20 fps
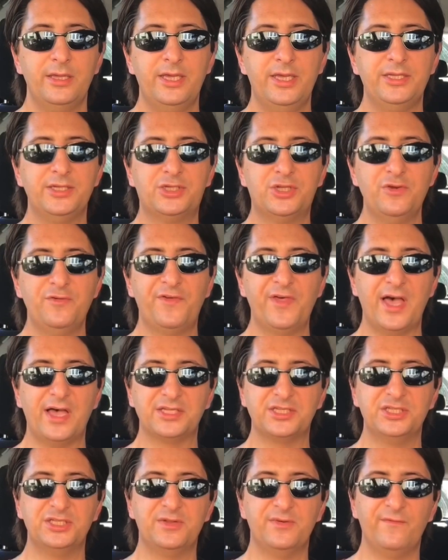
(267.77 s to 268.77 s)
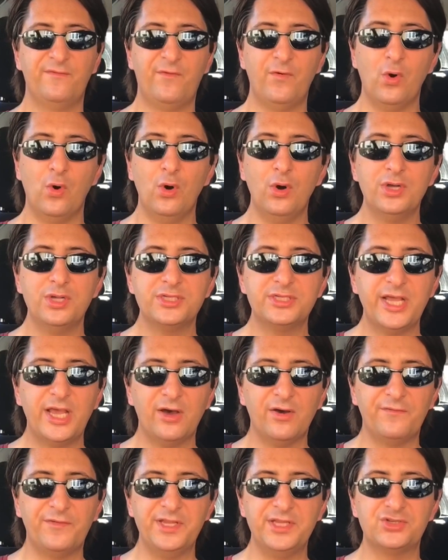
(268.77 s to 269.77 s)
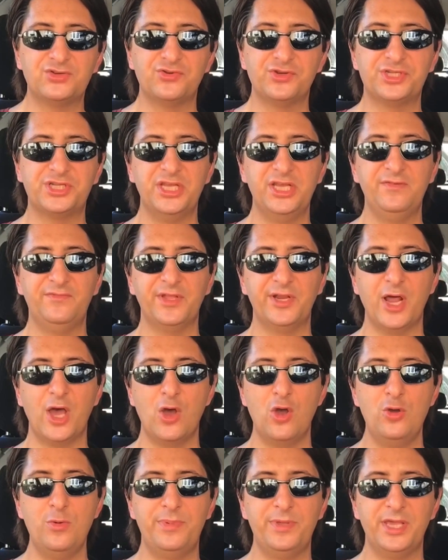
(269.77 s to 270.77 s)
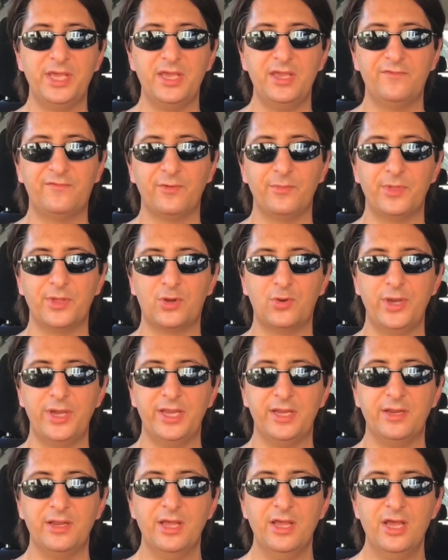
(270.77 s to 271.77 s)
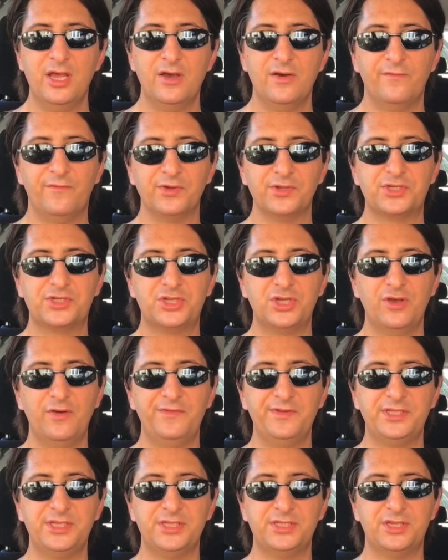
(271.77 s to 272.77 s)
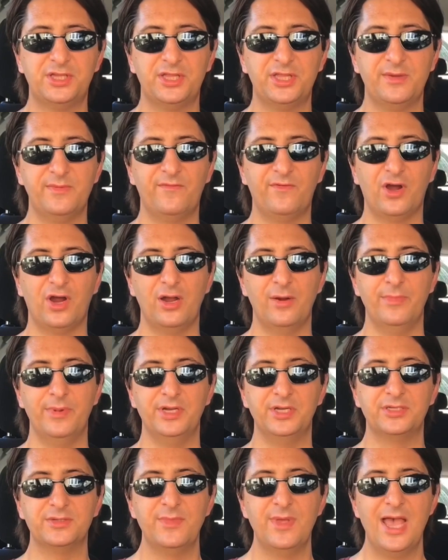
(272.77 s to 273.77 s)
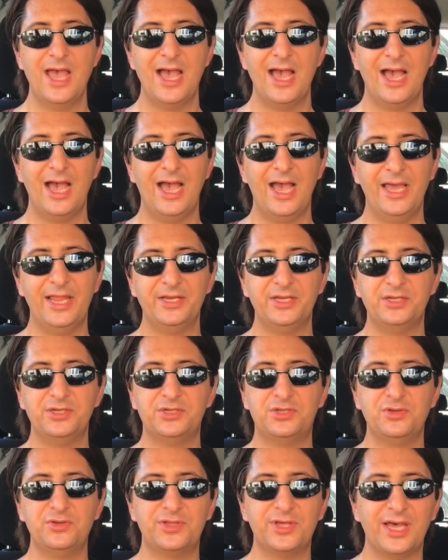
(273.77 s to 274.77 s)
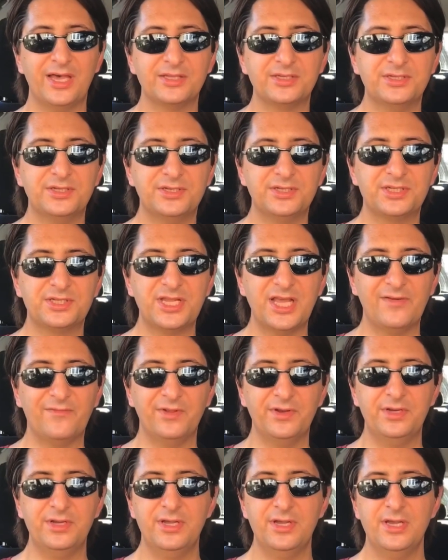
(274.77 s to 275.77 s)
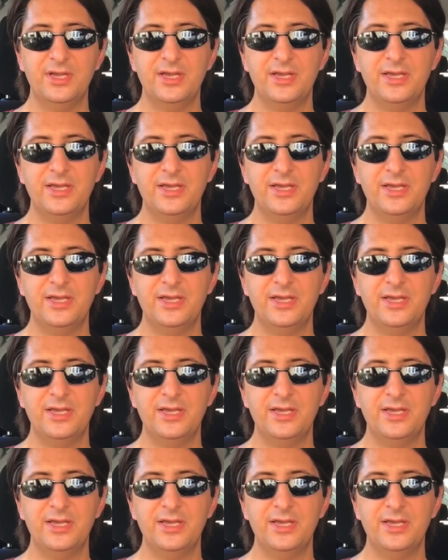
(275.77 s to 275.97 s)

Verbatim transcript: In two thousand four, Dale Vince received an O B E from the Queen for services to the environment, and in two thousand seven,